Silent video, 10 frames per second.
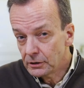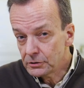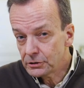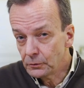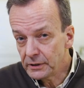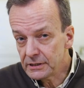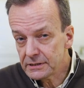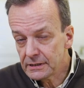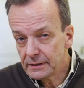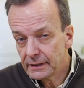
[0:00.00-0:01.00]
So we
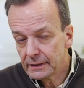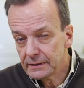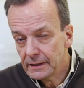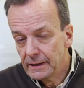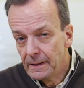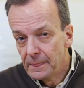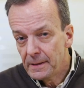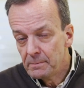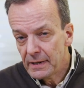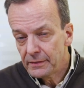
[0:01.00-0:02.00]
see that
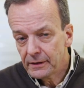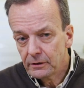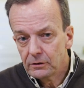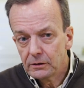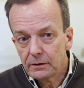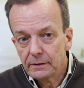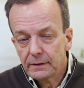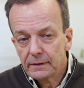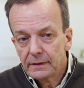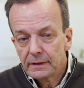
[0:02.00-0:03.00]
the methanol,
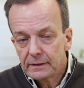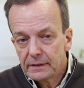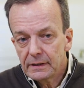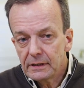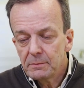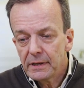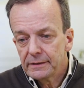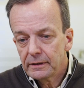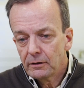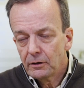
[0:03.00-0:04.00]
the
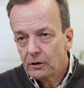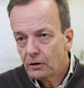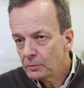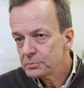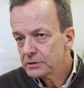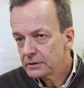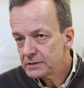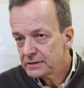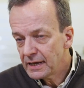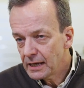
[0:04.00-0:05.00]
e-methanol option is the